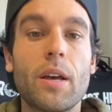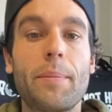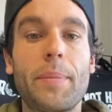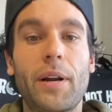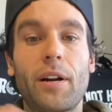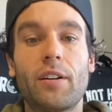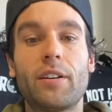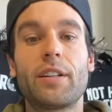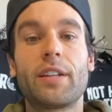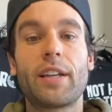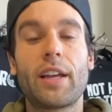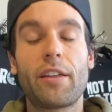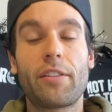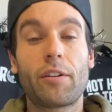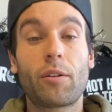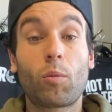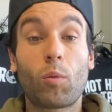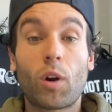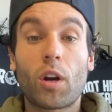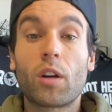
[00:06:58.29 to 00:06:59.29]
paired
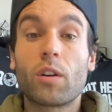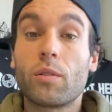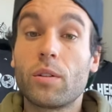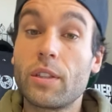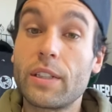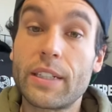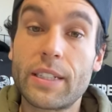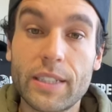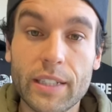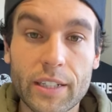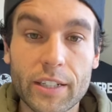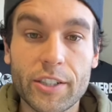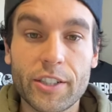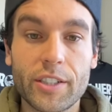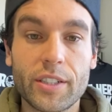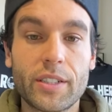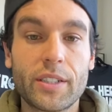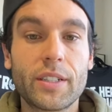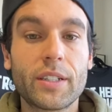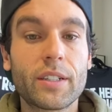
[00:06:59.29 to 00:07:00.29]
together, work really
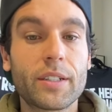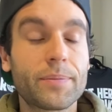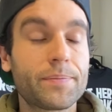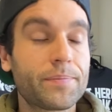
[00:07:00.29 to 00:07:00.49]
synergistic